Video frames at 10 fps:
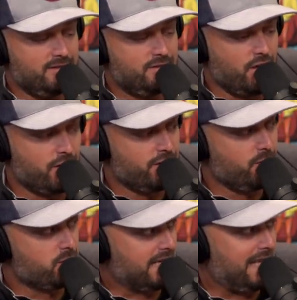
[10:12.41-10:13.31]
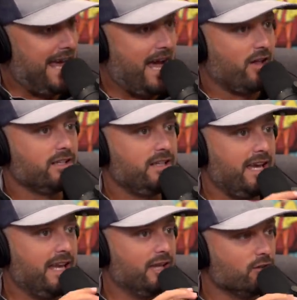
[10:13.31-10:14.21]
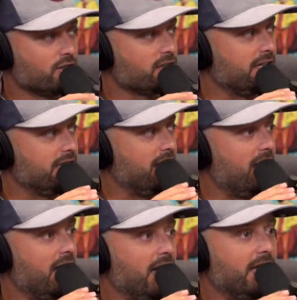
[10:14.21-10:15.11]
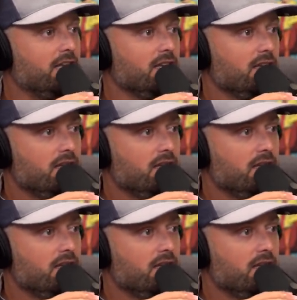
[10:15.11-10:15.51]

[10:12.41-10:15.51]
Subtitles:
turn, there was like an alley and it looked like a guy